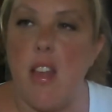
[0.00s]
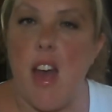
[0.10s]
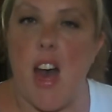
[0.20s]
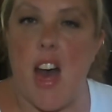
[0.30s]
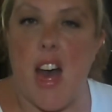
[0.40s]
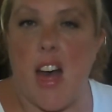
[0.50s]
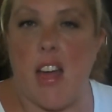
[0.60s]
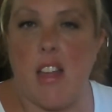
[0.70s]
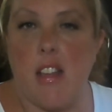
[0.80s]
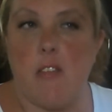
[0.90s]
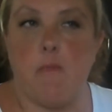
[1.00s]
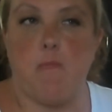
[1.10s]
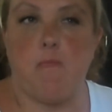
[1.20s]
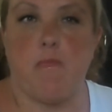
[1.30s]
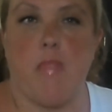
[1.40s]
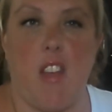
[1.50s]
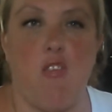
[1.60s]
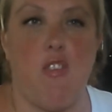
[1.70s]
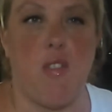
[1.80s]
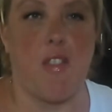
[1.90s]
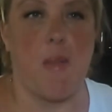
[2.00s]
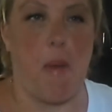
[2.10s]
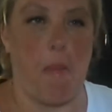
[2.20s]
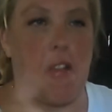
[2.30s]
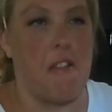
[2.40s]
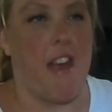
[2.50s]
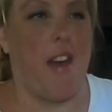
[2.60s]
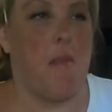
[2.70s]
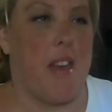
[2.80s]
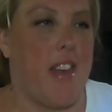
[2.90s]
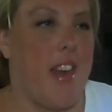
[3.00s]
uh, introduce the people around me.